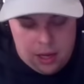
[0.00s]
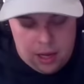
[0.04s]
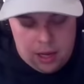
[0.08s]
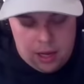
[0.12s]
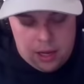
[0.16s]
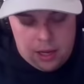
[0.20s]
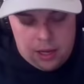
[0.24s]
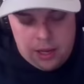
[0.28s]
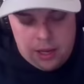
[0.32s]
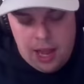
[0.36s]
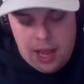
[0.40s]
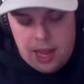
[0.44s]

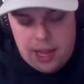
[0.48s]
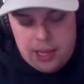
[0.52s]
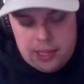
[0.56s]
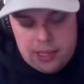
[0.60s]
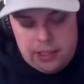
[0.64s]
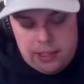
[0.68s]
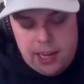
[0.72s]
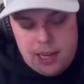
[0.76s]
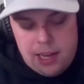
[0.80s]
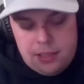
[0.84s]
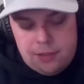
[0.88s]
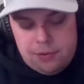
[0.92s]
Yeah, his
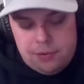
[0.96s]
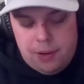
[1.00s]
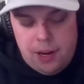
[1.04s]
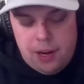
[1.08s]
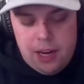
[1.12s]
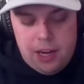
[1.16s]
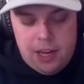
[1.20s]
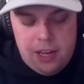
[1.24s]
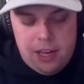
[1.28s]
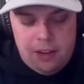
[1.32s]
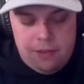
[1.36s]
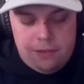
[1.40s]
last
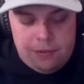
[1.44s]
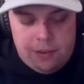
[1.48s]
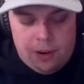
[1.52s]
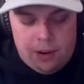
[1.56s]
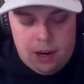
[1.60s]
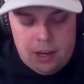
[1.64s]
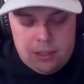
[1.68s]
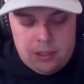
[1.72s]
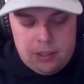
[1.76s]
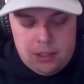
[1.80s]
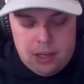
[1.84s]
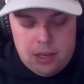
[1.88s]
fight he
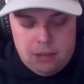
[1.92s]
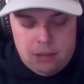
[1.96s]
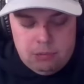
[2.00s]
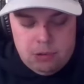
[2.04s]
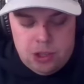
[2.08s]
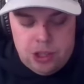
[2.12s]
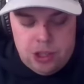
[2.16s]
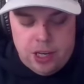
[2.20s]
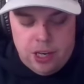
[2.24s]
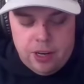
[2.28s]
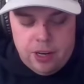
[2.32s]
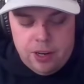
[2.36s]
fought
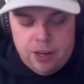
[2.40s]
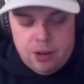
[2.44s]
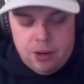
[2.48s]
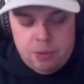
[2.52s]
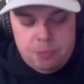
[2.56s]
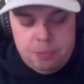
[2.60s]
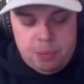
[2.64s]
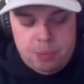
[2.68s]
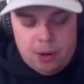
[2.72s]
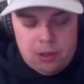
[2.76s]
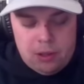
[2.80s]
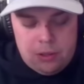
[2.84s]

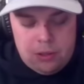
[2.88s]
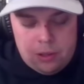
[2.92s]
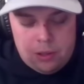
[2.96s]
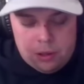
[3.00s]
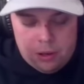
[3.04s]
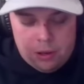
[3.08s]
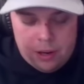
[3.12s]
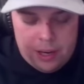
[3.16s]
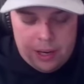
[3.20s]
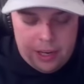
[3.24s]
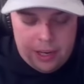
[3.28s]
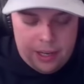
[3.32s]
Rogerio
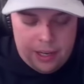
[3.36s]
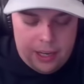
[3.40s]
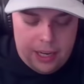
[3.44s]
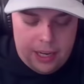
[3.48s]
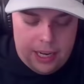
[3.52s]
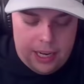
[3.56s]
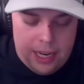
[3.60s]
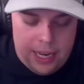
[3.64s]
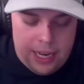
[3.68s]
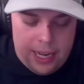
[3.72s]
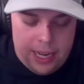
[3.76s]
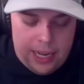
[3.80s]
Bontorin,
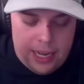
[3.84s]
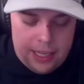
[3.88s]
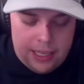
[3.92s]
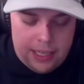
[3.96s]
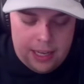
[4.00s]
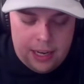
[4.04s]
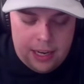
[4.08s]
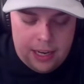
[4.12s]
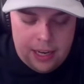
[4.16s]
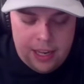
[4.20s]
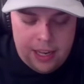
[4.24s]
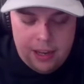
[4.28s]
and
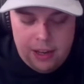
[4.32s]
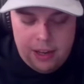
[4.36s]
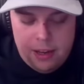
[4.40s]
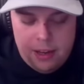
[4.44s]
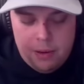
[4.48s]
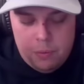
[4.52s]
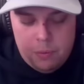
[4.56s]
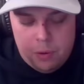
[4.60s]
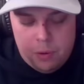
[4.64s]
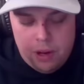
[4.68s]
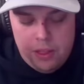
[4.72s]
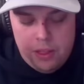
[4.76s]
he
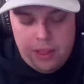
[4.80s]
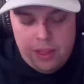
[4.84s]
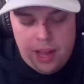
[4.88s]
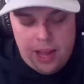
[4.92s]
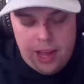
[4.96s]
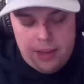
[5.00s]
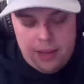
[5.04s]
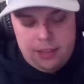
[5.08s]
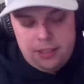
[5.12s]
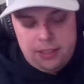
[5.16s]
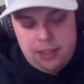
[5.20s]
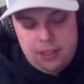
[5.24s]
won
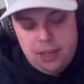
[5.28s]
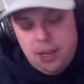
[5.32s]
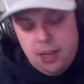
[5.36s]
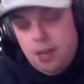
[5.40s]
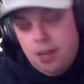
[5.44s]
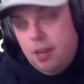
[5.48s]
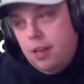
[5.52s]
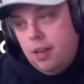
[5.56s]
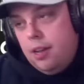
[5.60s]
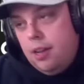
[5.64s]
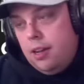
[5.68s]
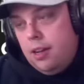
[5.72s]
that
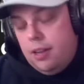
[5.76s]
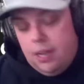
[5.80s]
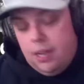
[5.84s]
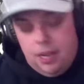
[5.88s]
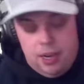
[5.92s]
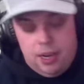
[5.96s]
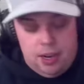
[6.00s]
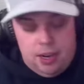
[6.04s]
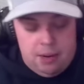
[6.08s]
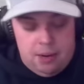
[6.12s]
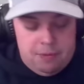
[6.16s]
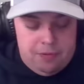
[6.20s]

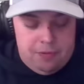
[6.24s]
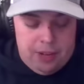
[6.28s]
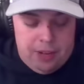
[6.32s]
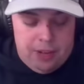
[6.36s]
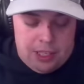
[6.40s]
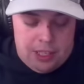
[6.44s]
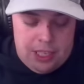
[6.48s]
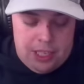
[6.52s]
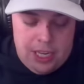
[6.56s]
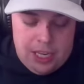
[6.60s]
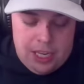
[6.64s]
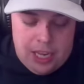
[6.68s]
via
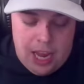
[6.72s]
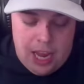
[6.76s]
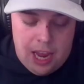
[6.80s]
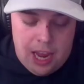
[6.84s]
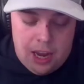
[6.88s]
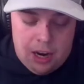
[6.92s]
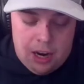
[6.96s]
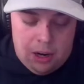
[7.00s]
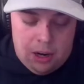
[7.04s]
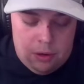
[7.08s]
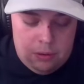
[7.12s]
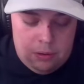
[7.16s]

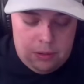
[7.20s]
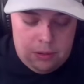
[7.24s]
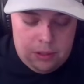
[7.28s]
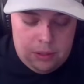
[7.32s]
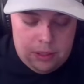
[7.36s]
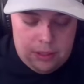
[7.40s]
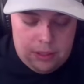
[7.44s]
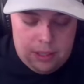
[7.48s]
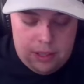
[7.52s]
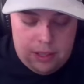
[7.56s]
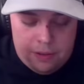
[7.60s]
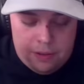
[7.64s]
TKO
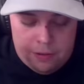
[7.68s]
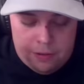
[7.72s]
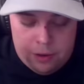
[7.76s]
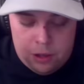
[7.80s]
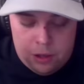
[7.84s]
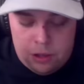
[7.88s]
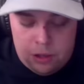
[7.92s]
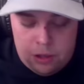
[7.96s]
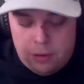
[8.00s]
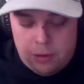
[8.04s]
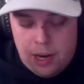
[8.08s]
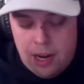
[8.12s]
in the
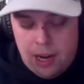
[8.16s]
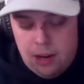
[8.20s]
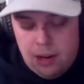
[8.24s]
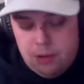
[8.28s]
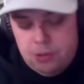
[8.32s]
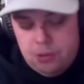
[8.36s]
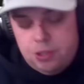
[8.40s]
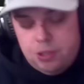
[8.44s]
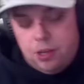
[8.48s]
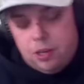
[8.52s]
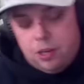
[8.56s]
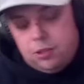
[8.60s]
first round,
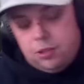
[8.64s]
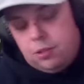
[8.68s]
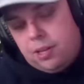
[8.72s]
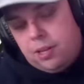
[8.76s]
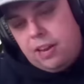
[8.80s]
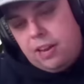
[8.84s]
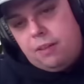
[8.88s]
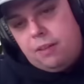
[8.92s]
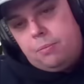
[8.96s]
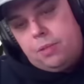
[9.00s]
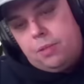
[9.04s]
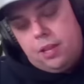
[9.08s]
which also
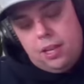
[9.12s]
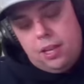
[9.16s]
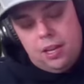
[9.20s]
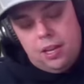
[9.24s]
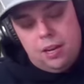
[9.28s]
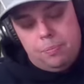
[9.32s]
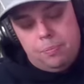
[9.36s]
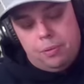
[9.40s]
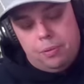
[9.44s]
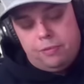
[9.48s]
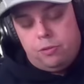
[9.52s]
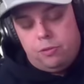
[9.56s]
gave him
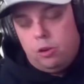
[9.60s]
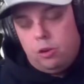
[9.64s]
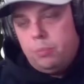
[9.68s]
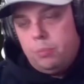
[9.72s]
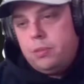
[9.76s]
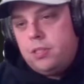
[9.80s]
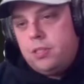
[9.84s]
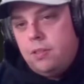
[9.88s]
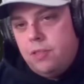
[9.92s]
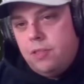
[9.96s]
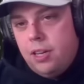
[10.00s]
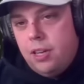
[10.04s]
the
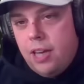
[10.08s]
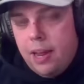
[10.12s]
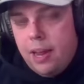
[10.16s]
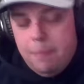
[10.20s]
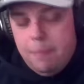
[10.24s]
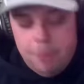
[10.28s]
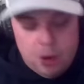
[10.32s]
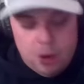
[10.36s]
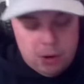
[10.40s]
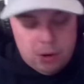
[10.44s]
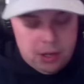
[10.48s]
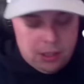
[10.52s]
performance of the
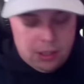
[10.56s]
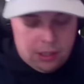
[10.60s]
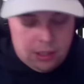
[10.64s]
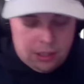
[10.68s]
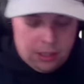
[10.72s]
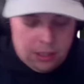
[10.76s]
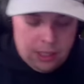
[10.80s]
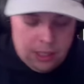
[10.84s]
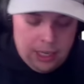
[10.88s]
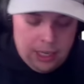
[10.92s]
night bonus.